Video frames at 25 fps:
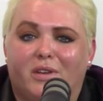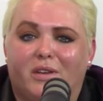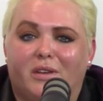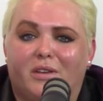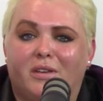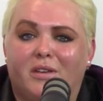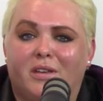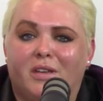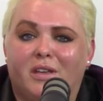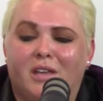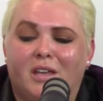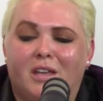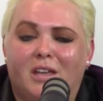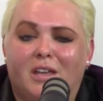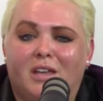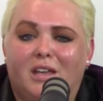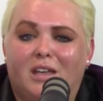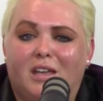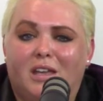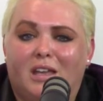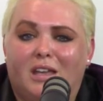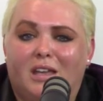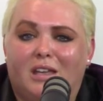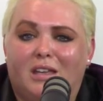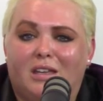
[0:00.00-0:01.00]
uh,
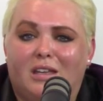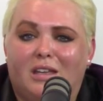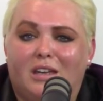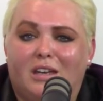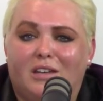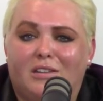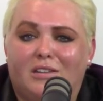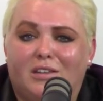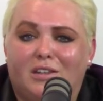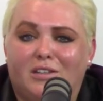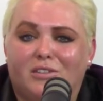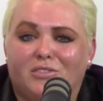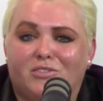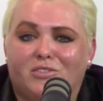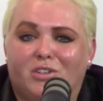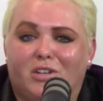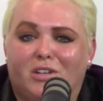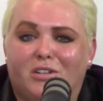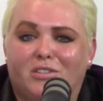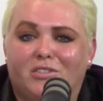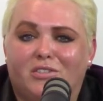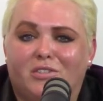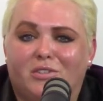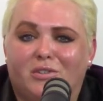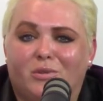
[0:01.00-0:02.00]
uh, anything is
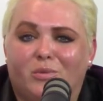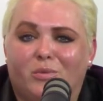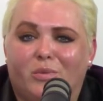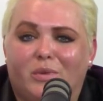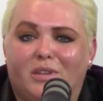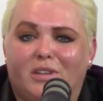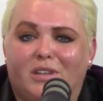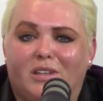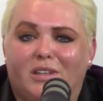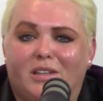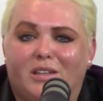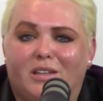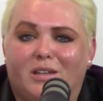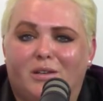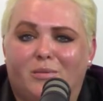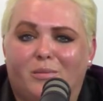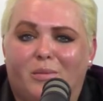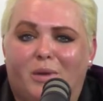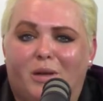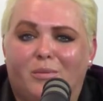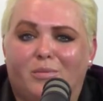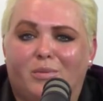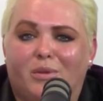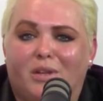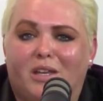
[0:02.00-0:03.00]
not uh, within uh,
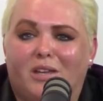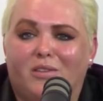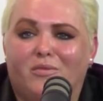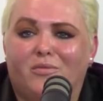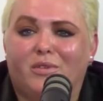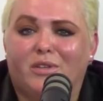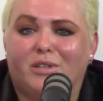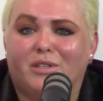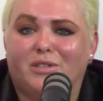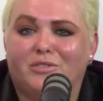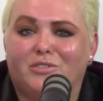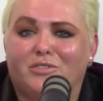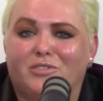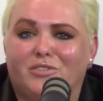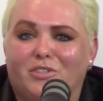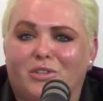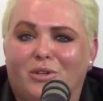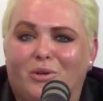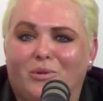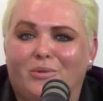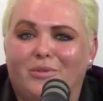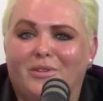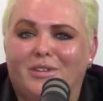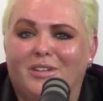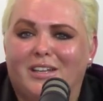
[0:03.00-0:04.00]
my playing field.
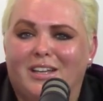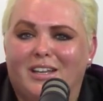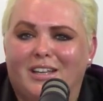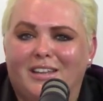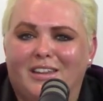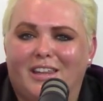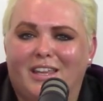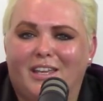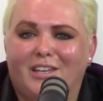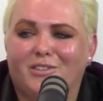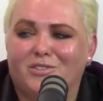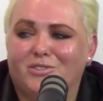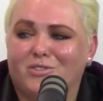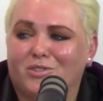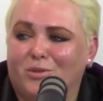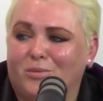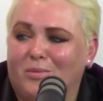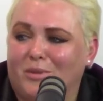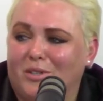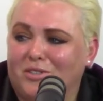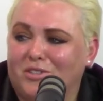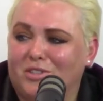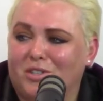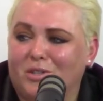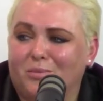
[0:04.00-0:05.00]
So thank yes. you so
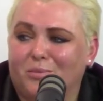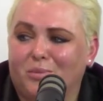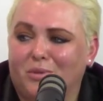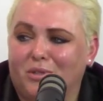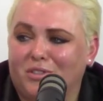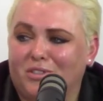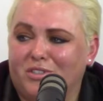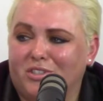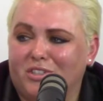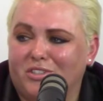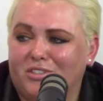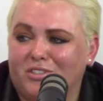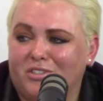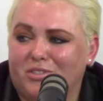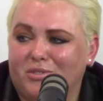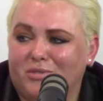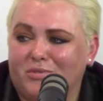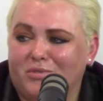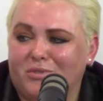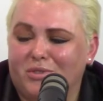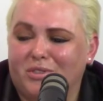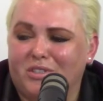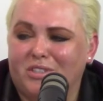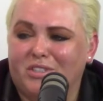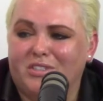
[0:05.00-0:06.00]
much. I appreciate so you
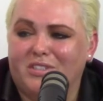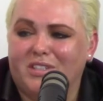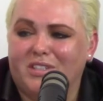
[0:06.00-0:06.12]
that's, for this